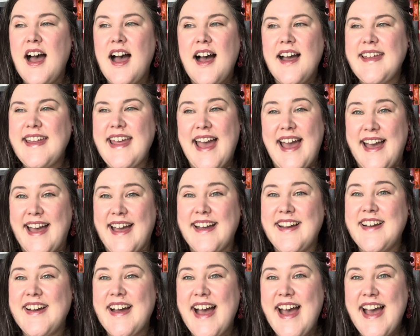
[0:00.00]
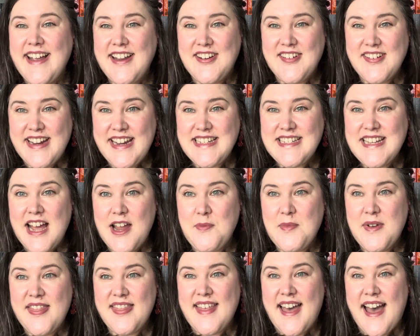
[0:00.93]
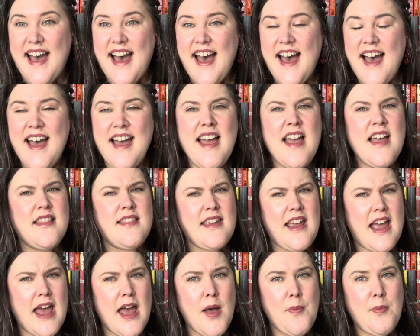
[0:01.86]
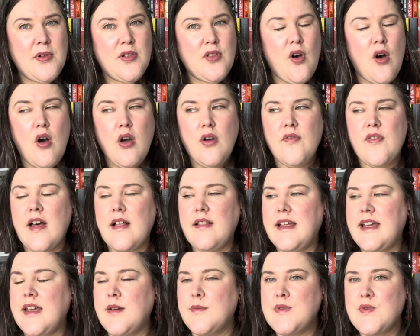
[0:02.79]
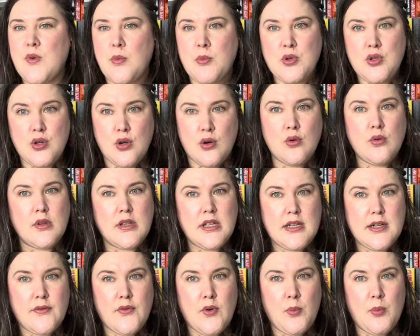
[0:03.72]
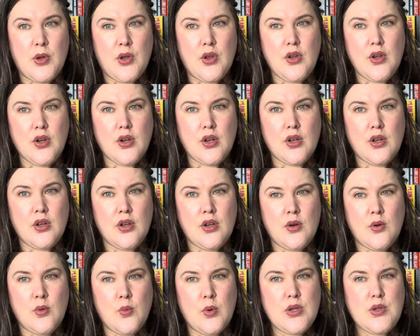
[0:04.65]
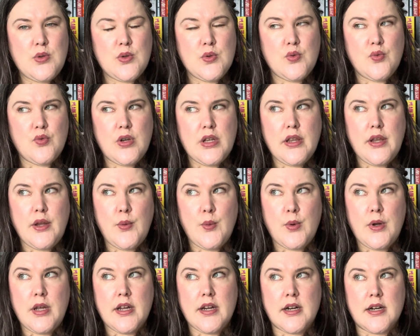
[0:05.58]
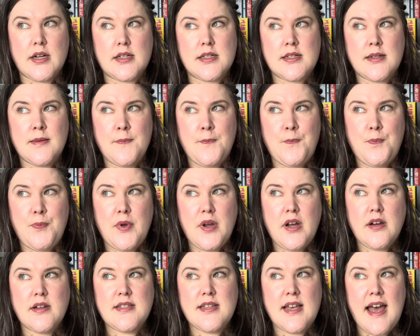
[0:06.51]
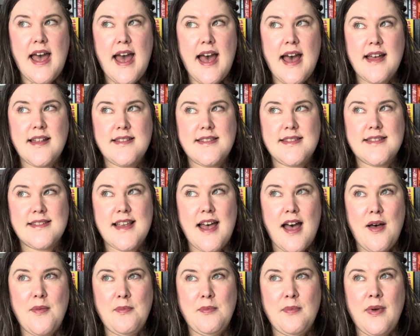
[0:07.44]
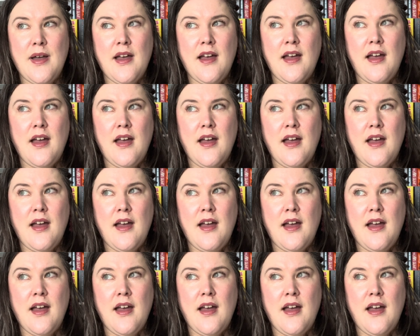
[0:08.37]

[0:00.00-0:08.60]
yeah, great time with that. The epilogue felt like it was from a totally different book, which was really weird because it had some